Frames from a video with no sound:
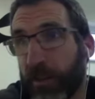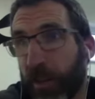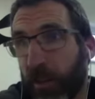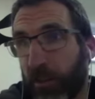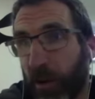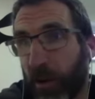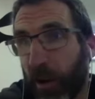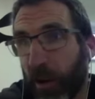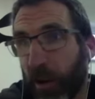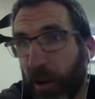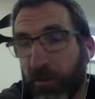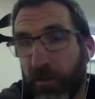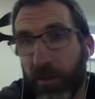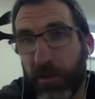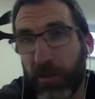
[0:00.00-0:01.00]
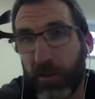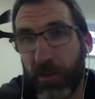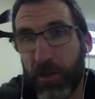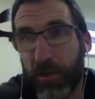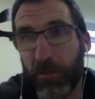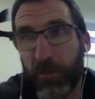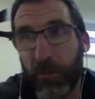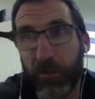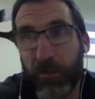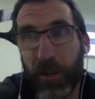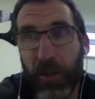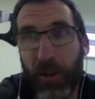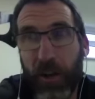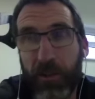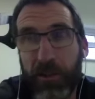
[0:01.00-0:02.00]
one of the coaches who was the sports
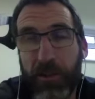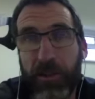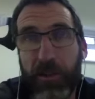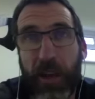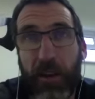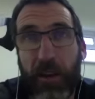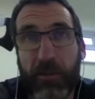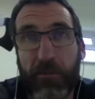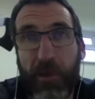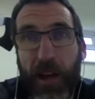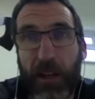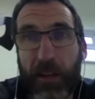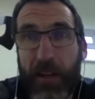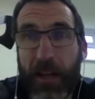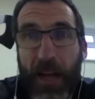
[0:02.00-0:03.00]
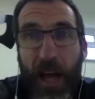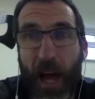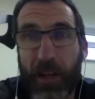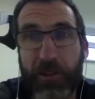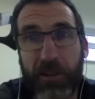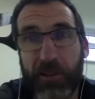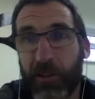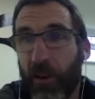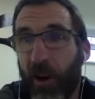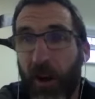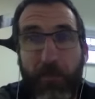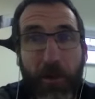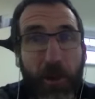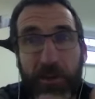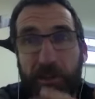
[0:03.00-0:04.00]
psychologist there as well, and just got
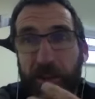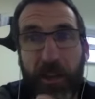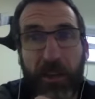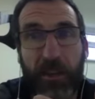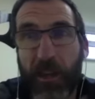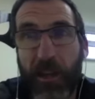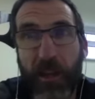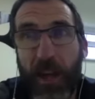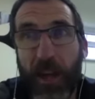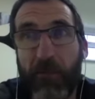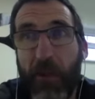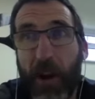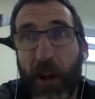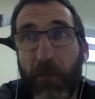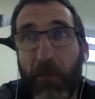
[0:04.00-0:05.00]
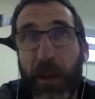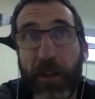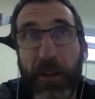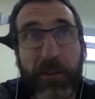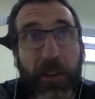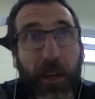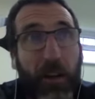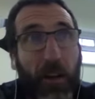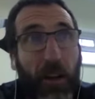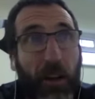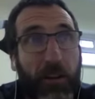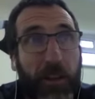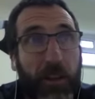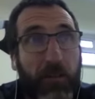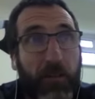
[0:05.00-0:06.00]
immersed in rugby and the
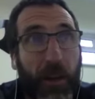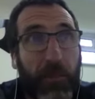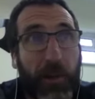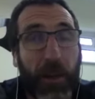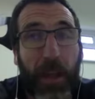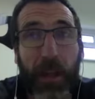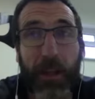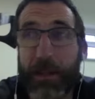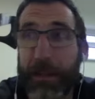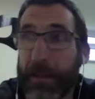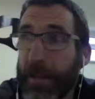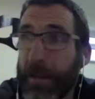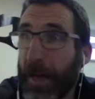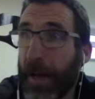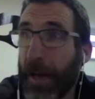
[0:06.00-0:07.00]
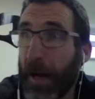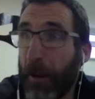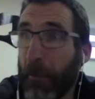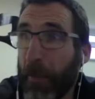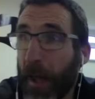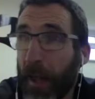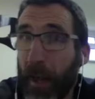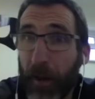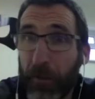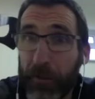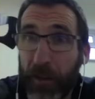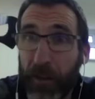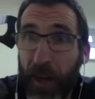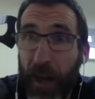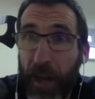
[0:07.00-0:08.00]
psychology of rugby then. And
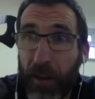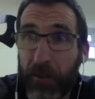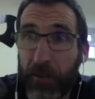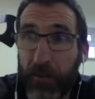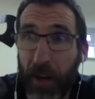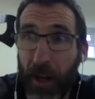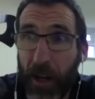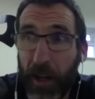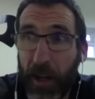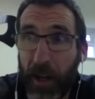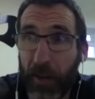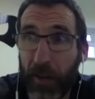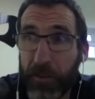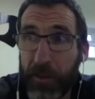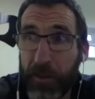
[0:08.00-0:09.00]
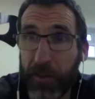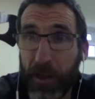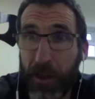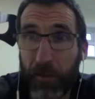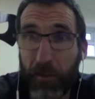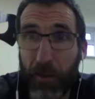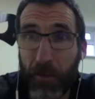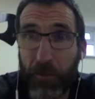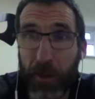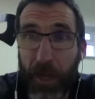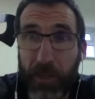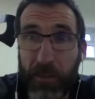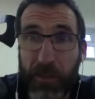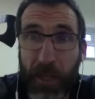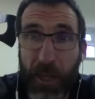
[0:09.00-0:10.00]
after that, I was very lucky enough to study for a
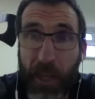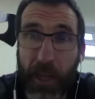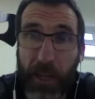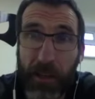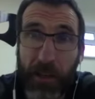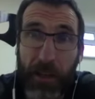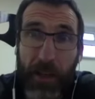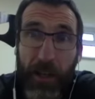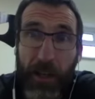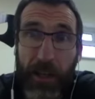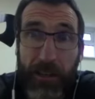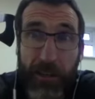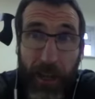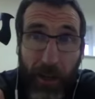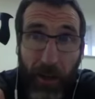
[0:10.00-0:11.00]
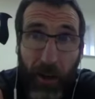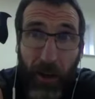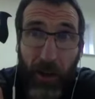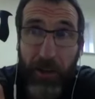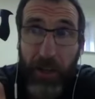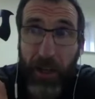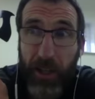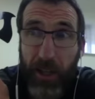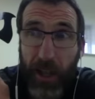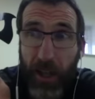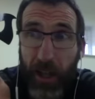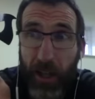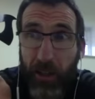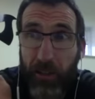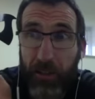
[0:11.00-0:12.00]
PhD in psychology, and
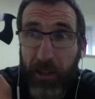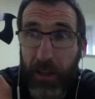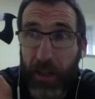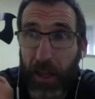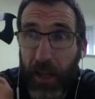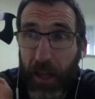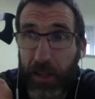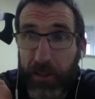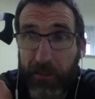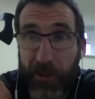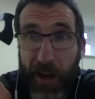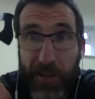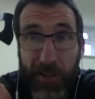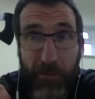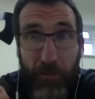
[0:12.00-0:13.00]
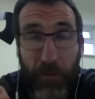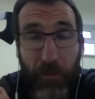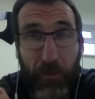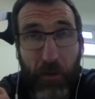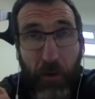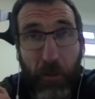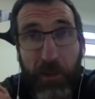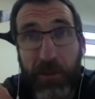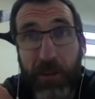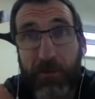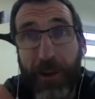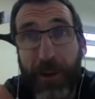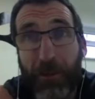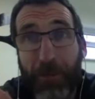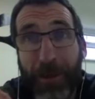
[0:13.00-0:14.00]
I looked at stress and performance in
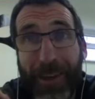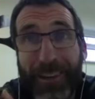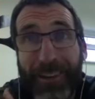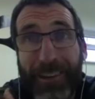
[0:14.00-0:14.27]
rugby.